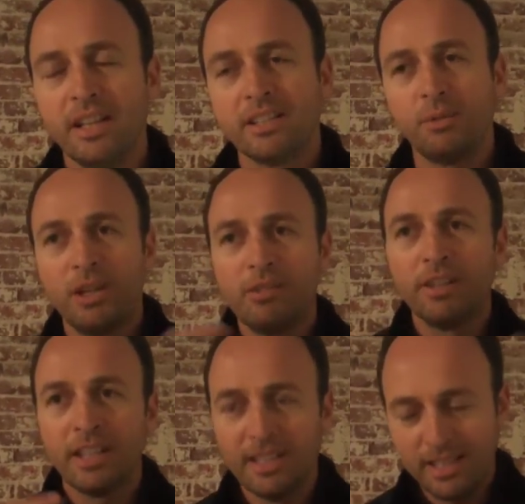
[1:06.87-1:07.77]
So
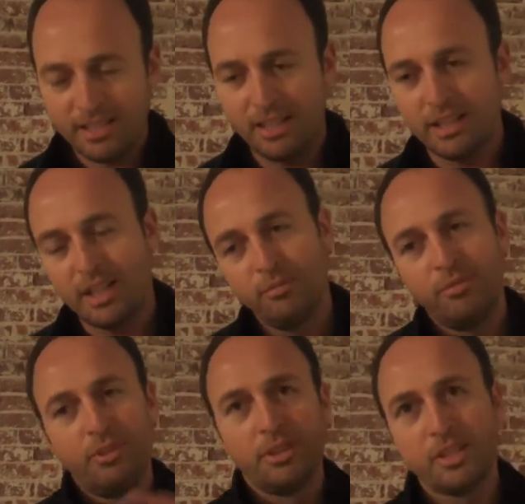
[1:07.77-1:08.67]
ironically, it's like come
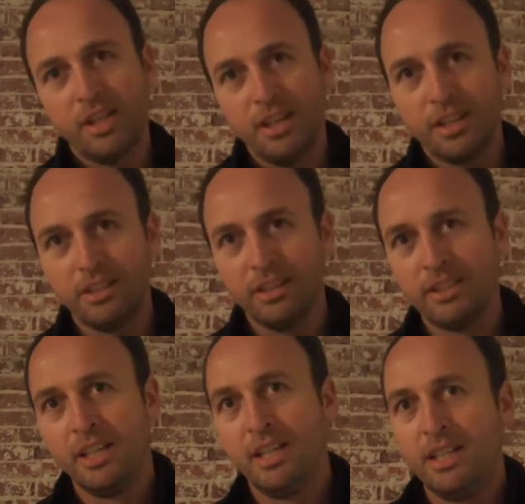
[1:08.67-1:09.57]
full circle.
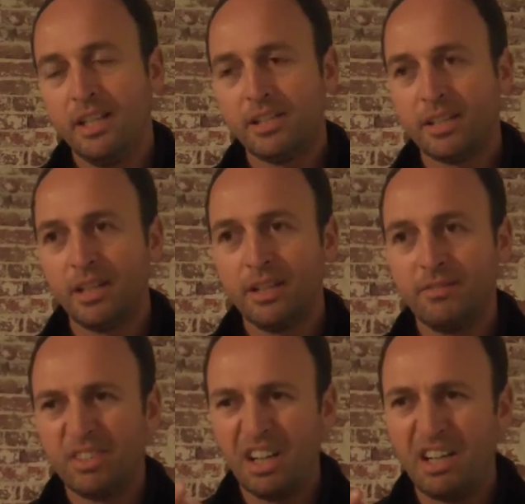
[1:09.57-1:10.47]
It's a kind of
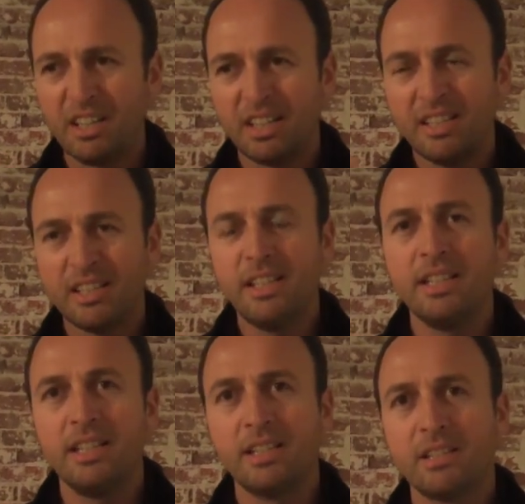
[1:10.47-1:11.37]
dark,
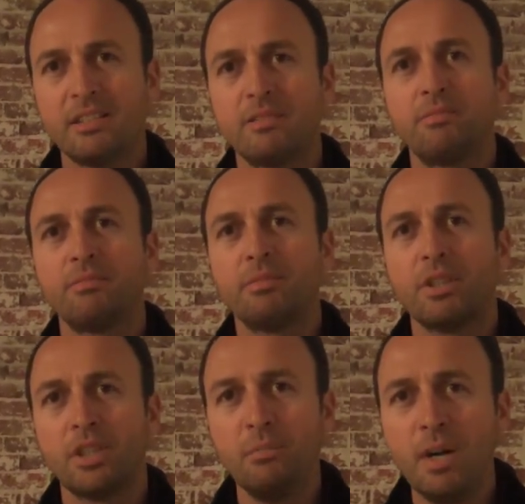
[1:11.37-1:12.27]
insidious,
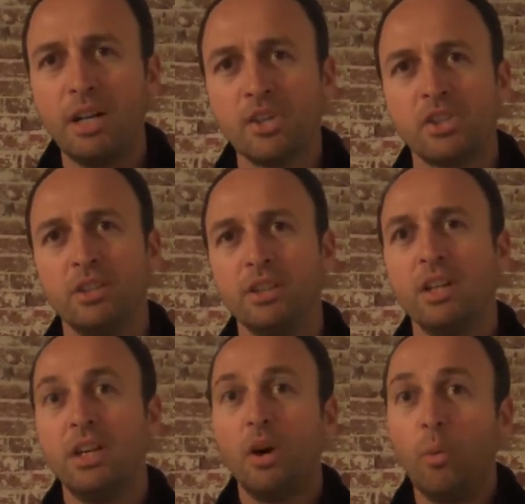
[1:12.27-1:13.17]
commercial,
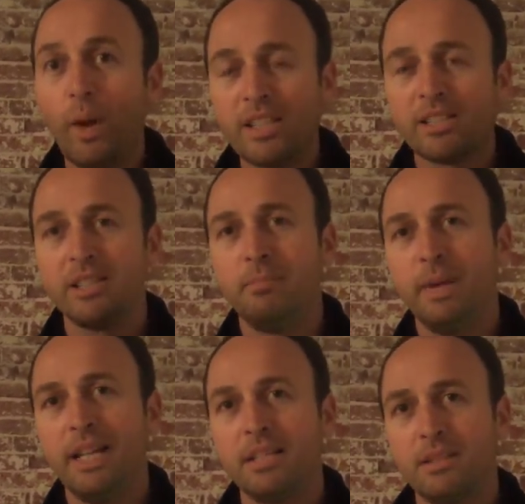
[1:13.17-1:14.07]

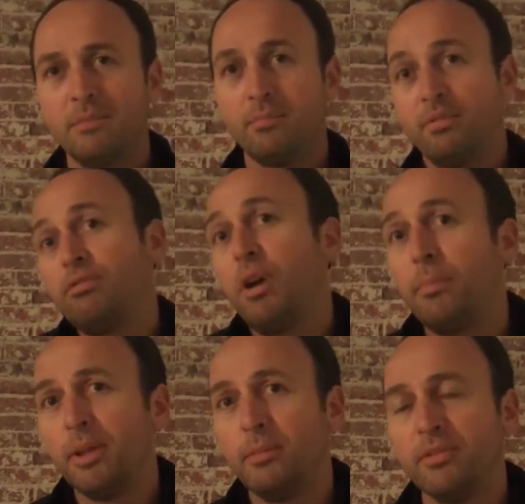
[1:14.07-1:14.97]
Western-based
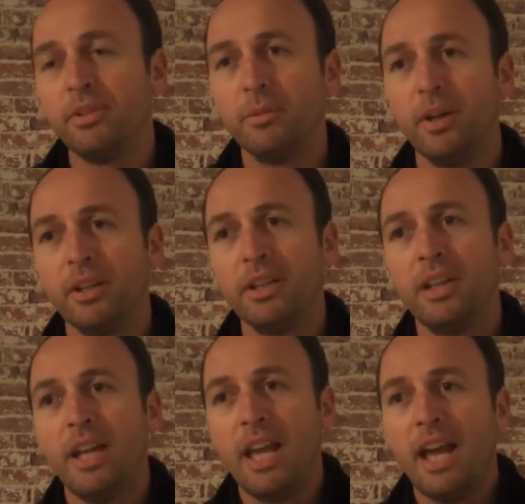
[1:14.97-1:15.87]
problem, if you want,
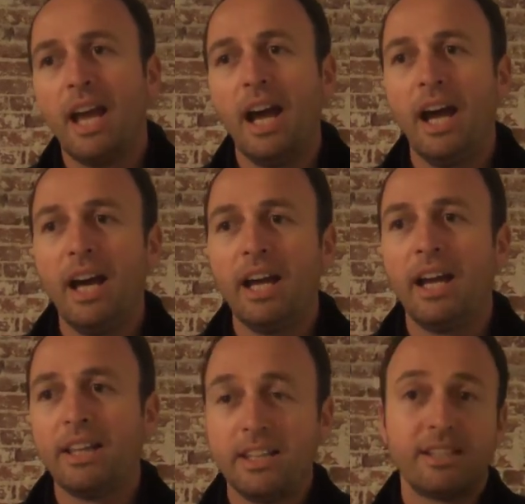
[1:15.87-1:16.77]

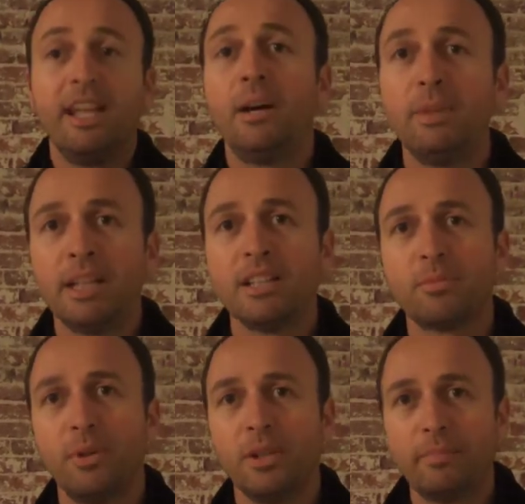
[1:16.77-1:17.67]
that's now being
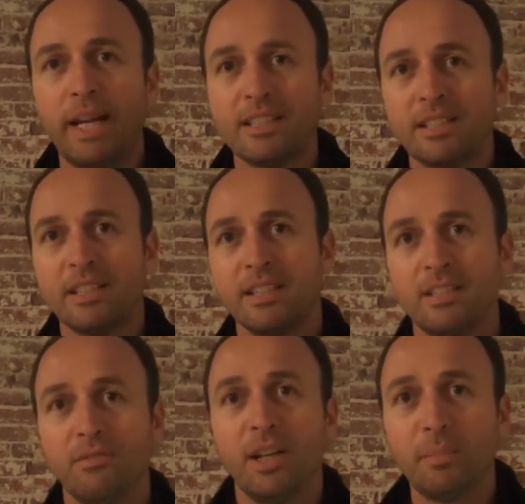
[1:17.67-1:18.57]
exported back to the
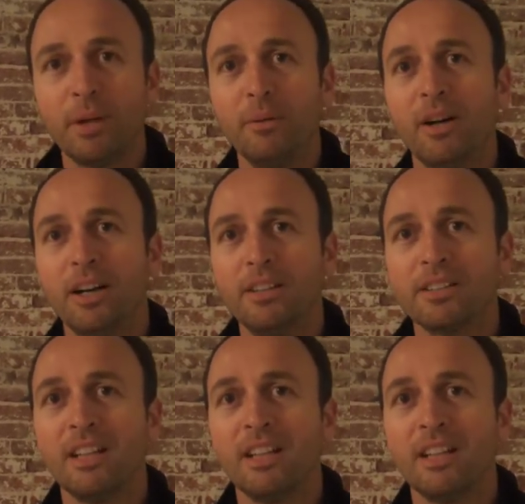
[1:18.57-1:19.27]
developing world.